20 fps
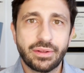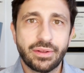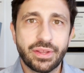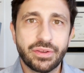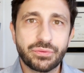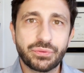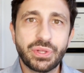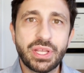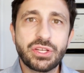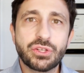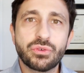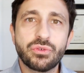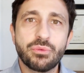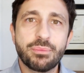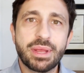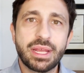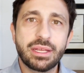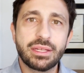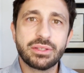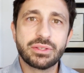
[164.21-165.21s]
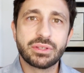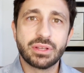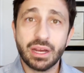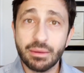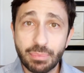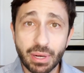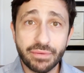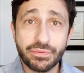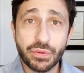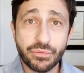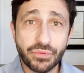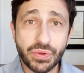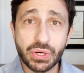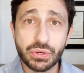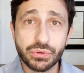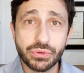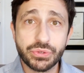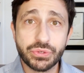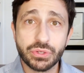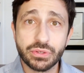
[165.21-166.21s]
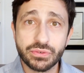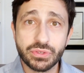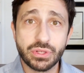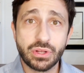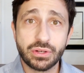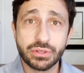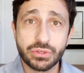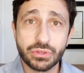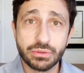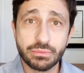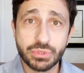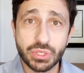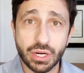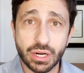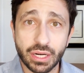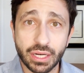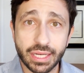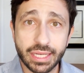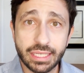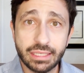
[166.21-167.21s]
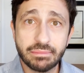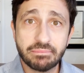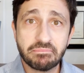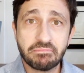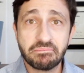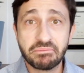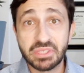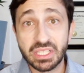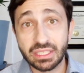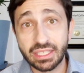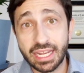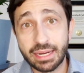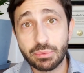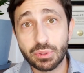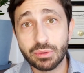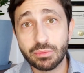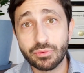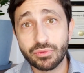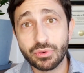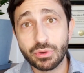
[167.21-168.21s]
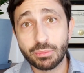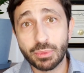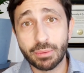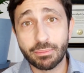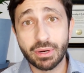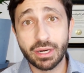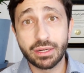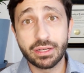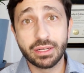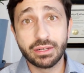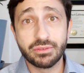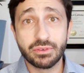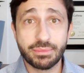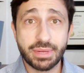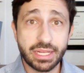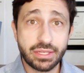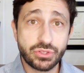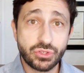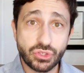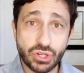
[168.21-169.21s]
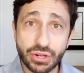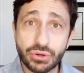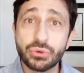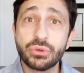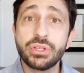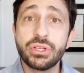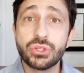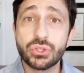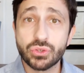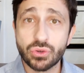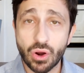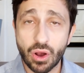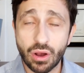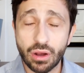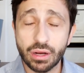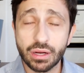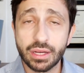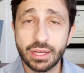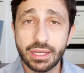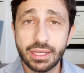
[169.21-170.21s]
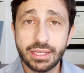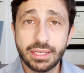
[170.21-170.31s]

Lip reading: inflation remains above the Federal Reserve's long-term target, the labor market remains generally strong,